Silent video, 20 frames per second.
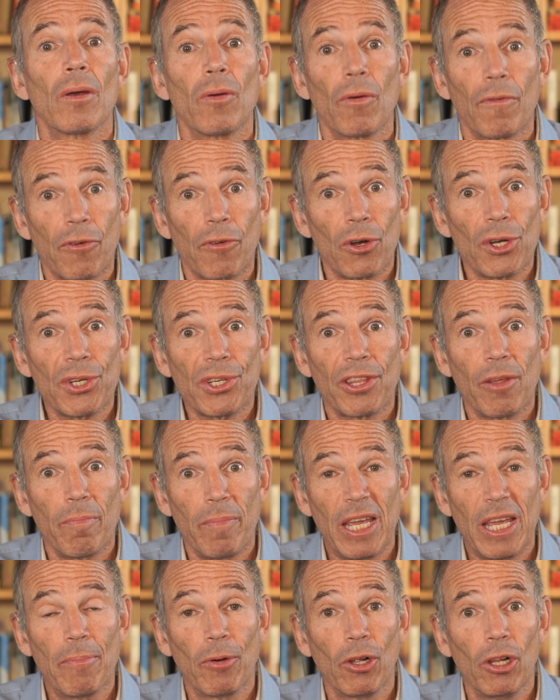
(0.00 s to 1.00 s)
First, the
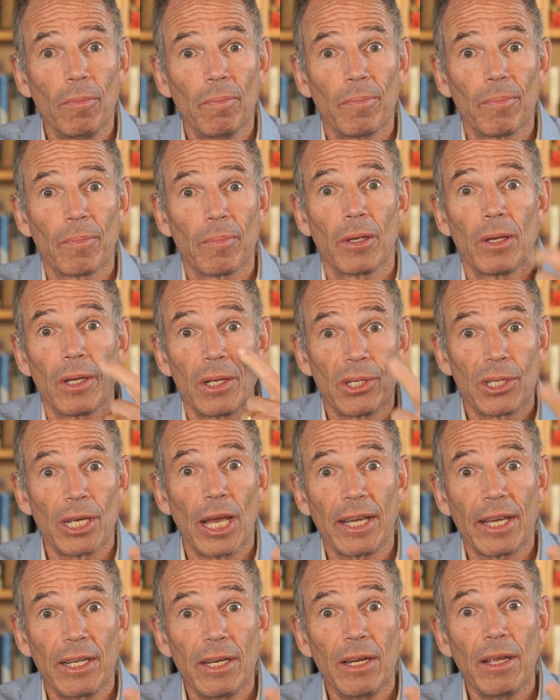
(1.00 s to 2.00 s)
people.
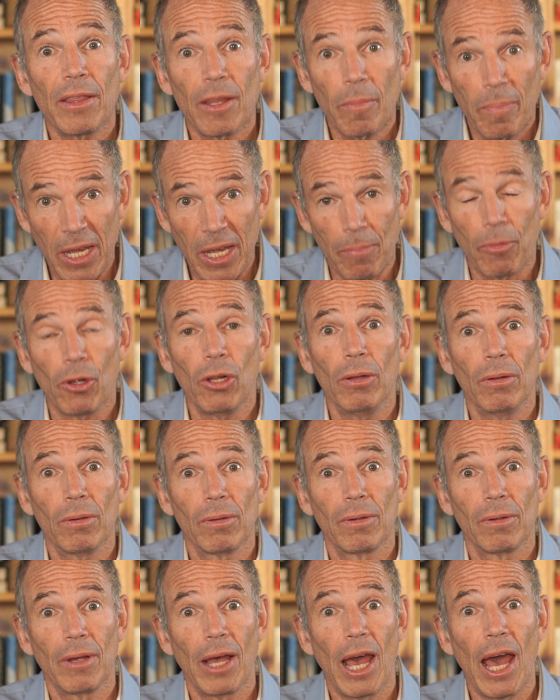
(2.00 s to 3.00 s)
Second, the people.
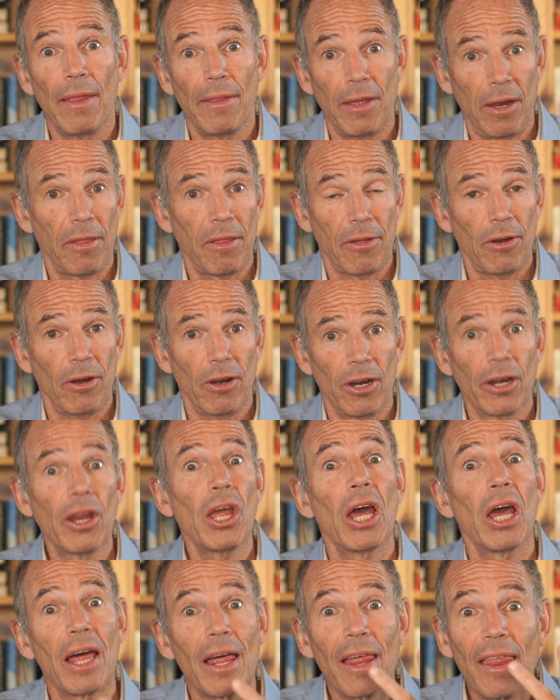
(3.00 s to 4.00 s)
And then third,
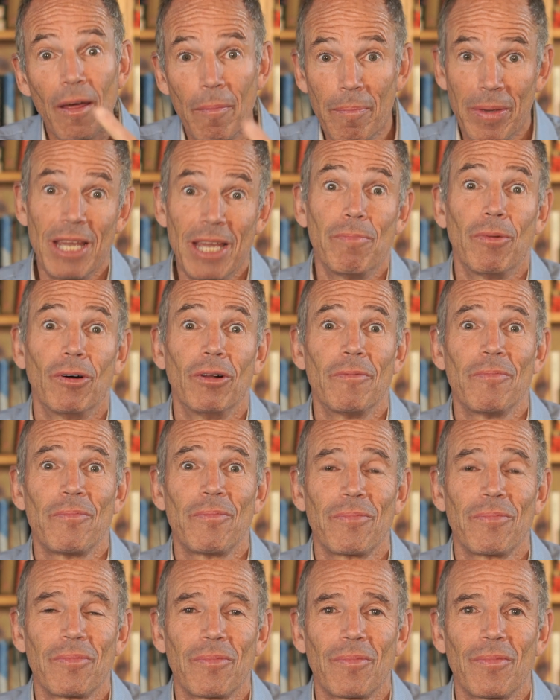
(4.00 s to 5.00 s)
the people.
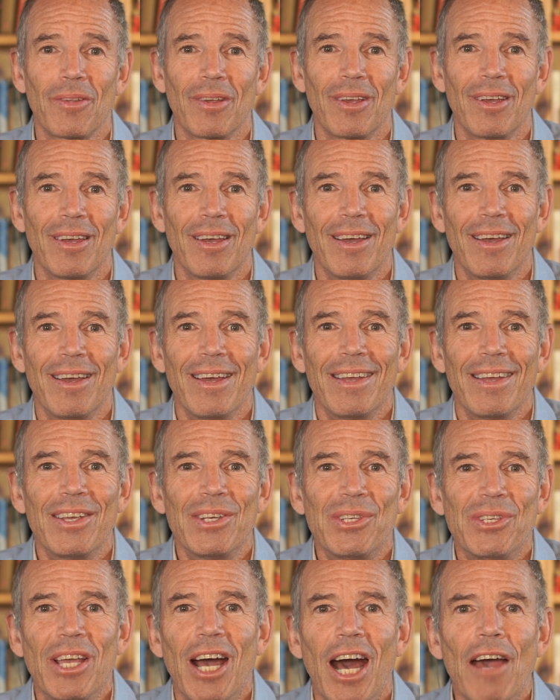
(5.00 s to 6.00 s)
You
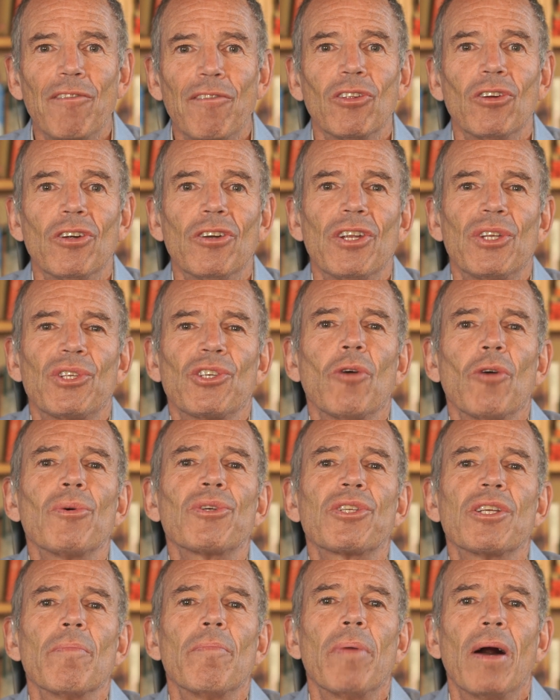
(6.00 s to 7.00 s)
see, I've learned it's
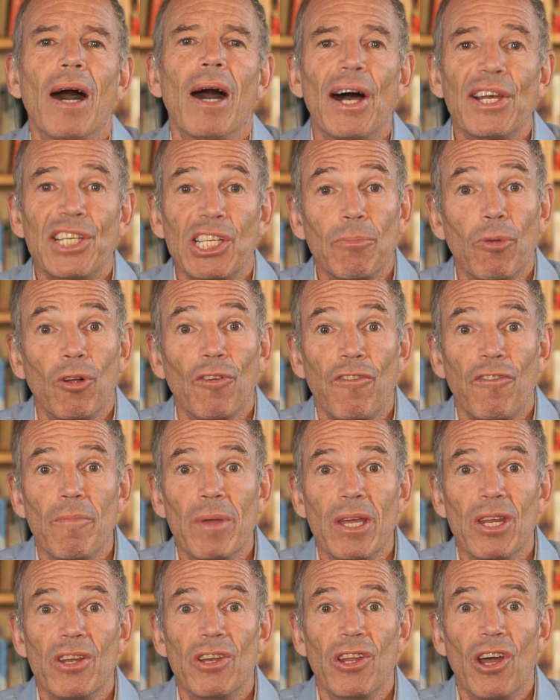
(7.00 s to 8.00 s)
almost impossible for
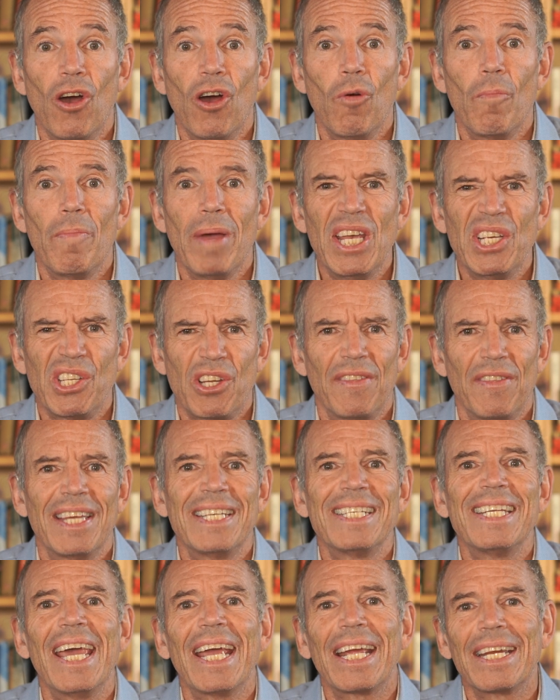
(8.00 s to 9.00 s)
me to know based on the
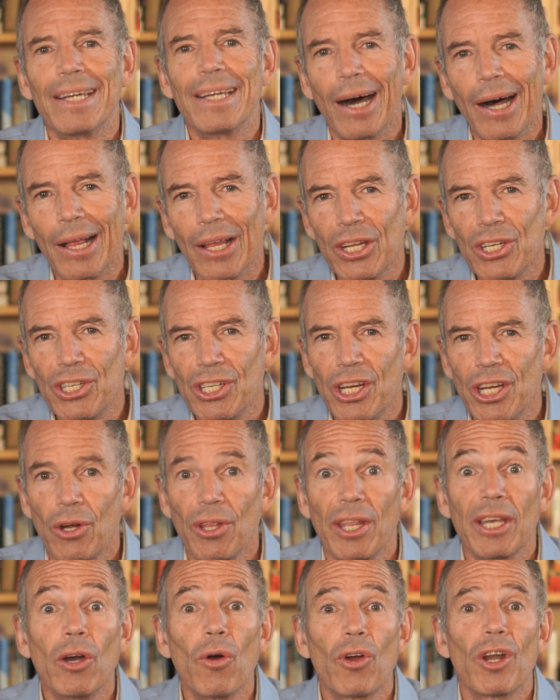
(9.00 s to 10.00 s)
technology or
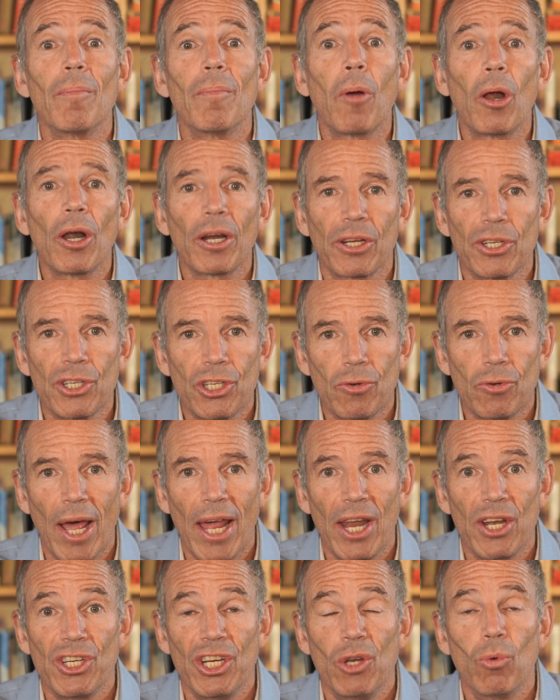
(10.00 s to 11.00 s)
the go-to-market
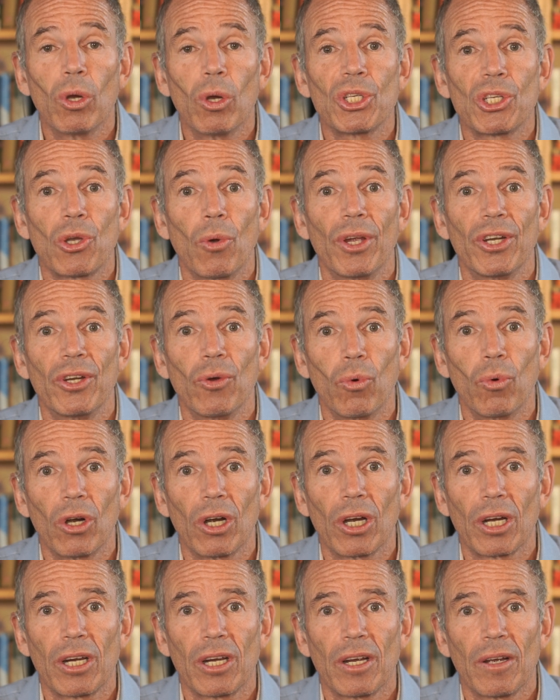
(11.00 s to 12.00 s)
strategy what's going to
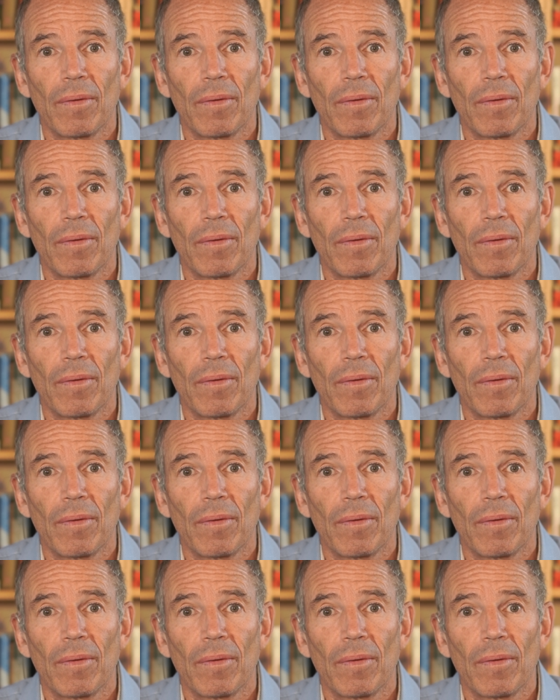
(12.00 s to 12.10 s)
work.